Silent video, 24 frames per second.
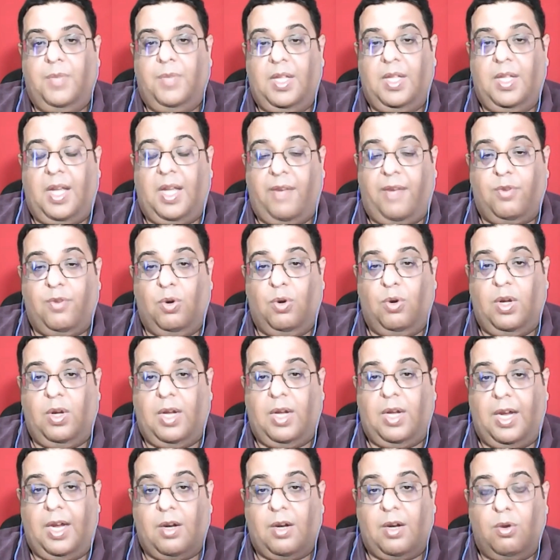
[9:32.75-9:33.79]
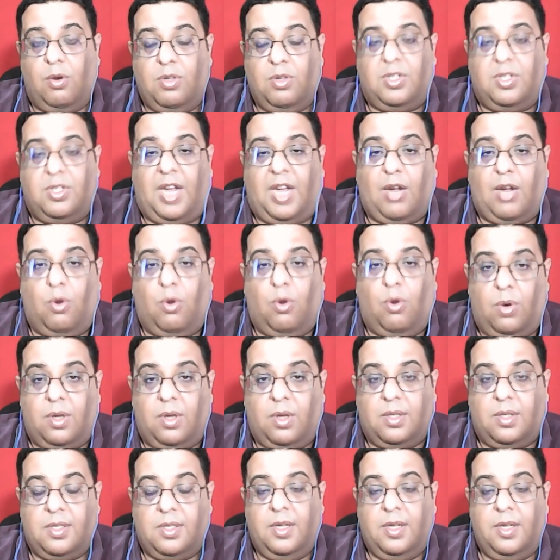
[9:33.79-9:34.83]
They have to cater to
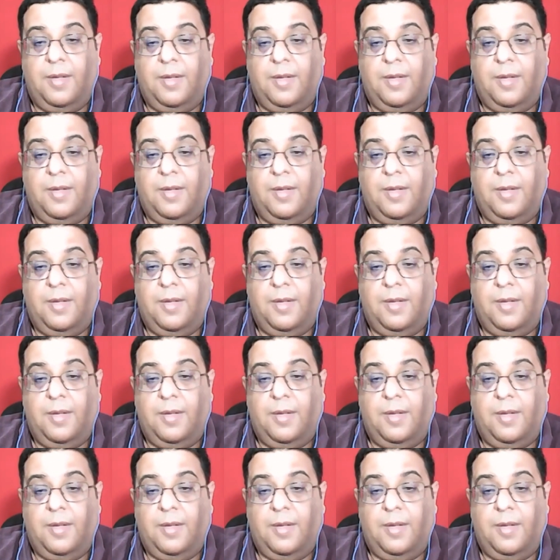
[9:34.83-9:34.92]
stakeholders.